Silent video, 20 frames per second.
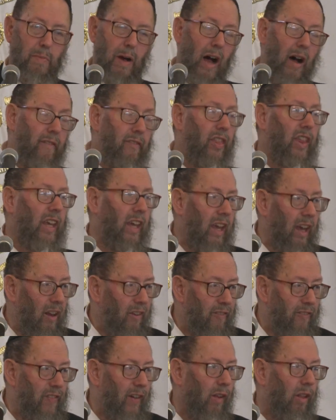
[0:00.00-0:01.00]
how the
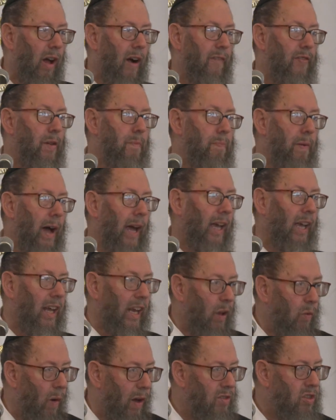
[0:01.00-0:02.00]
kid fell off the bike and
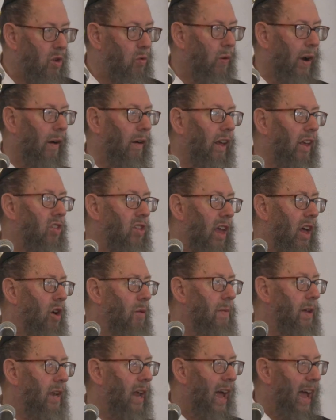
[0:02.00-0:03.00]
he wasn't wearing his
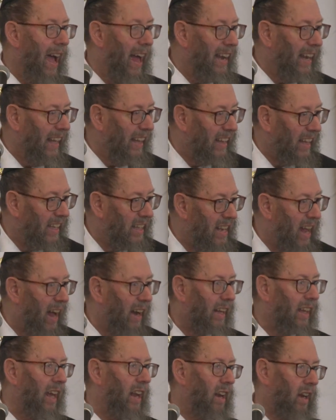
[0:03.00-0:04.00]
helmet and he did
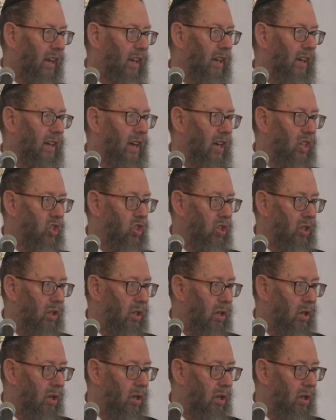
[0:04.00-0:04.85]
not get a concussion.